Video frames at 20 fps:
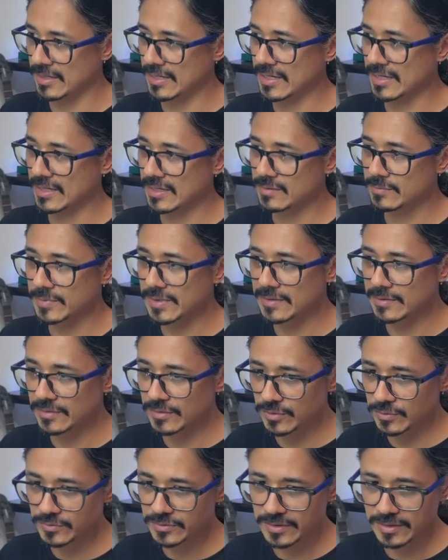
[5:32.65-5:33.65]
I can
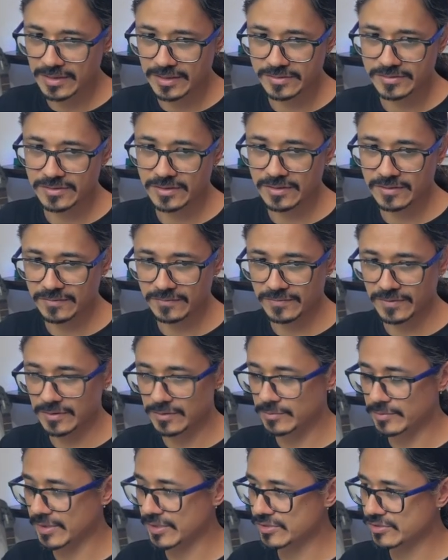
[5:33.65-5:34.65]
reload the Ghostty
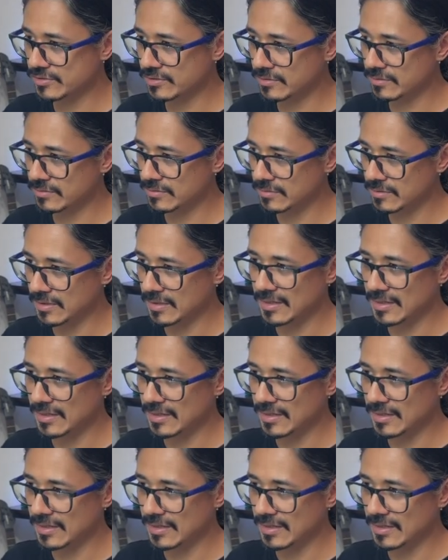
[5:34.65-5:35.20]
configuration.